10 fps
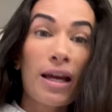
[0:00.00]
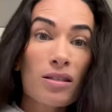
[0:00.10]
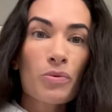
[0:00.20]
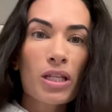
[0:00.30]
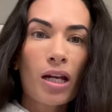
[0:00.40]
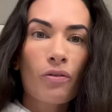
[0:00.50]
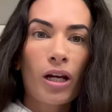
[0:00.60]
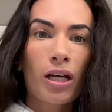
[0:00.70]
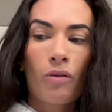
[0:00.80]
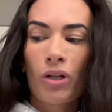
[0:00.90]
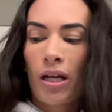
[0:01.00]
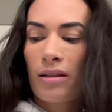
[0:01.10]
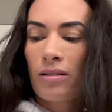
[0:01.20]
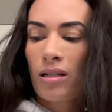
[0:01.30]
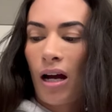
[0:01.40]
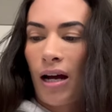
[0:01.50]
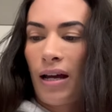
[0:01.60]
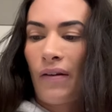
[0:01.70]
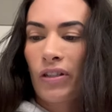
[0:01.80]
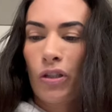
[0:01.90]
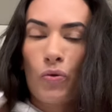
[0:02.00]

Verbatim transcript: as I was getting ready, I realized I haven't